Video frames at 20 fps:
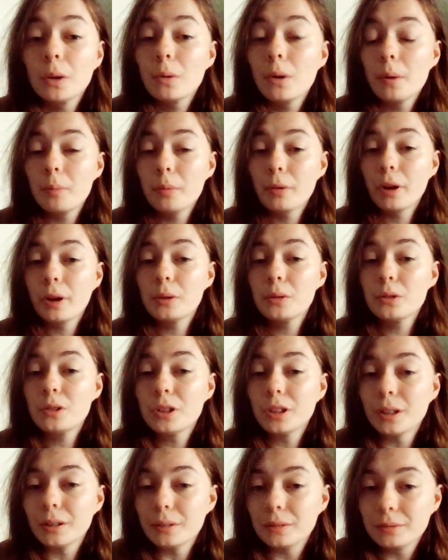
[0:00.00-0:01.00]
approach
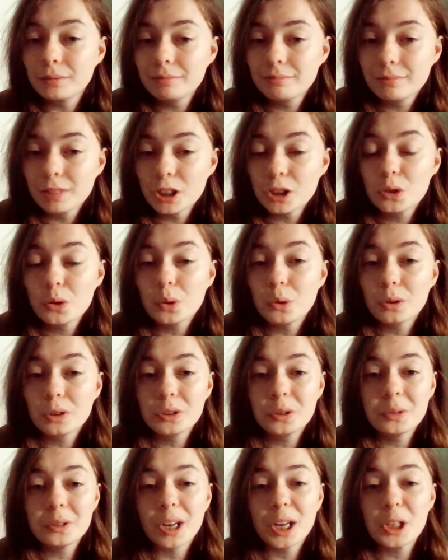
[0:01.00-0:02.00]
you and talk
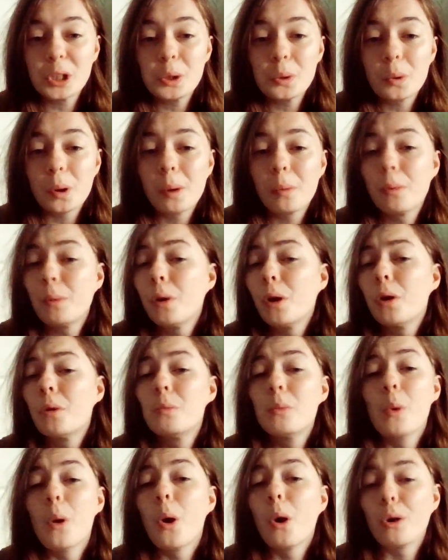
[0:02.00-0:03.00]
to you like you are a
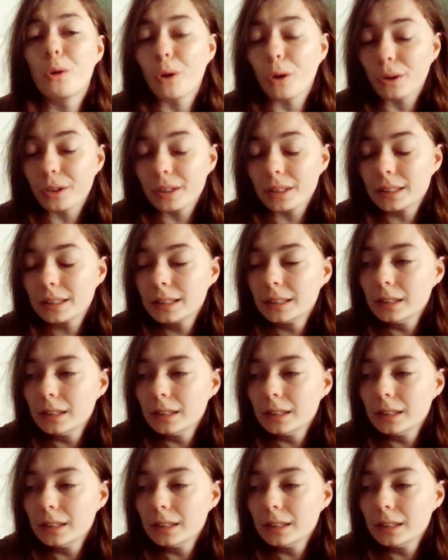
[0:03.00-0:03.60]
moron,